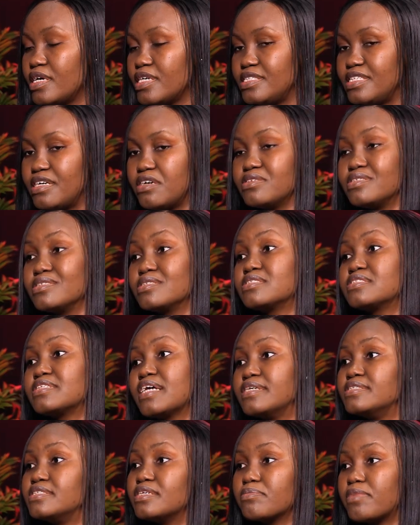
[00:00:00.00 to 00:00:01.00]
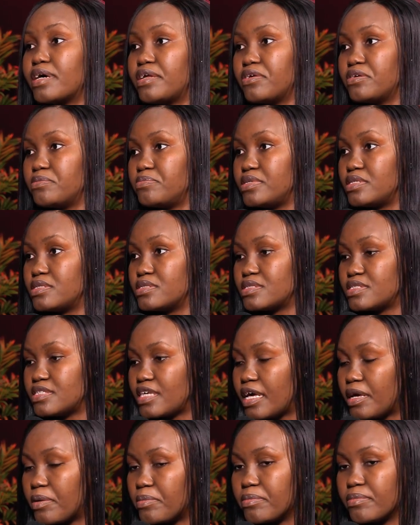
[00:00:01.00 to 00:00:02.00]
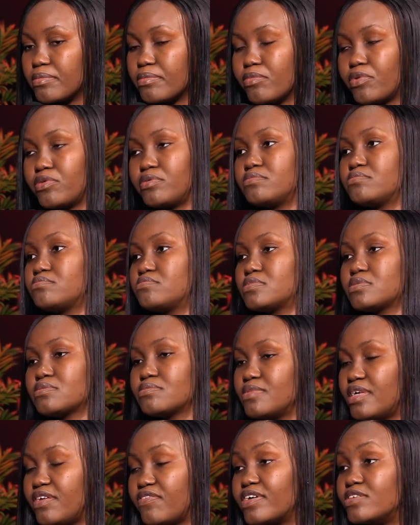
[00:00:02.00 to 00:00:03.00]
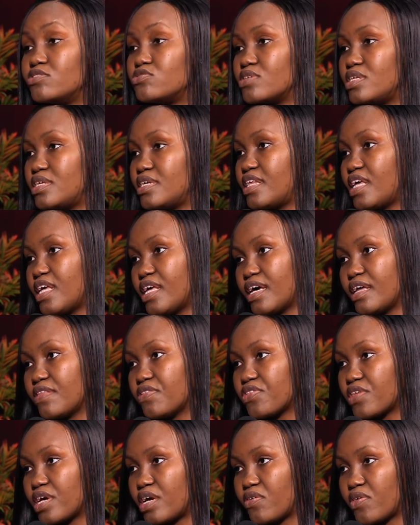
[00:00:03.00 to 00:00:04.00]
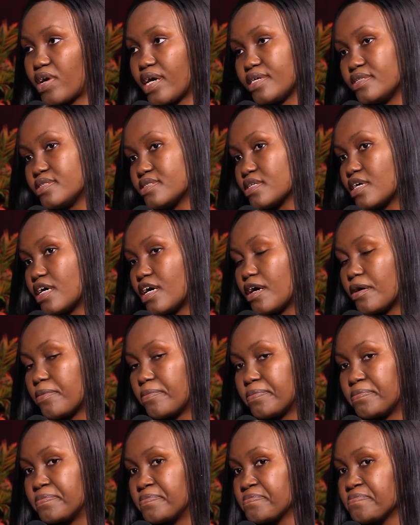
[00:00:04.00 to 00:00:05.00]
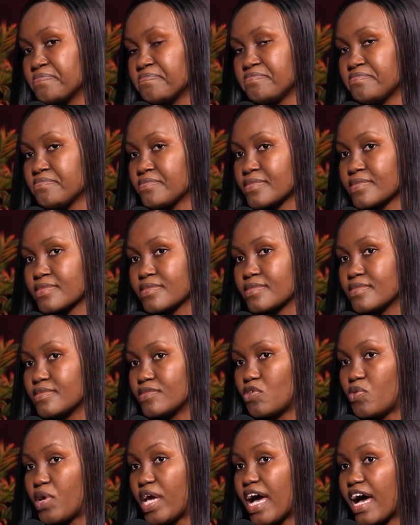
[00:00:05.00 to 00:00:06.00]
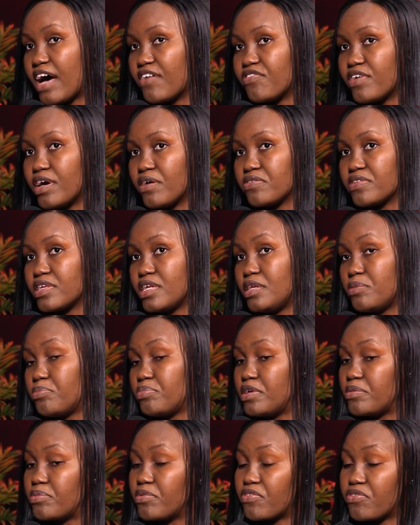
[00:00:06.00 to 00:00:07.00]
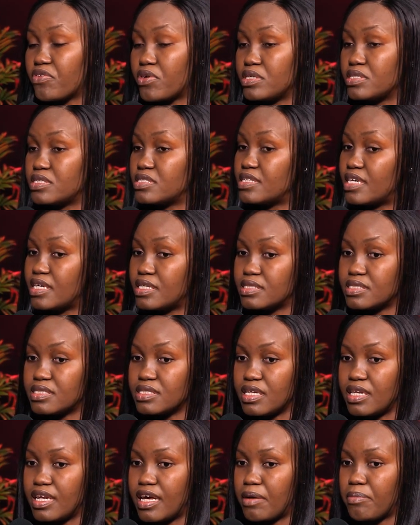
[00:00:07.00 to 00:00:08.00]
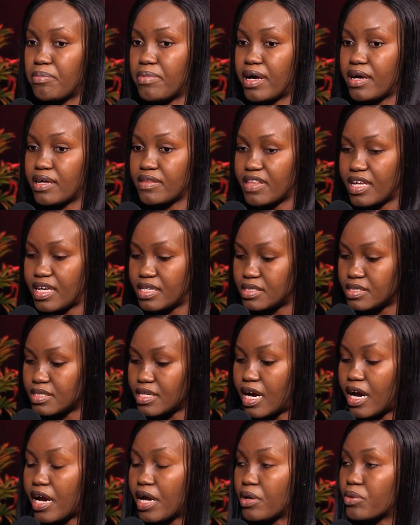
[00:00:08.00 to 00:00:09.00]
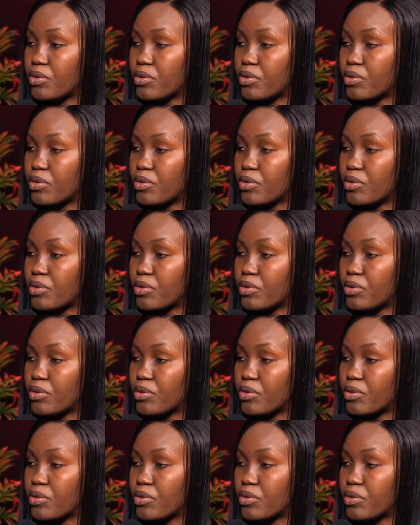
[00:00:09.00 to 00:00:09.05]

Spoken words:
Their understanding might not be the same, but eventually they get there, right? We have elderly people, for instance, in our bank that are a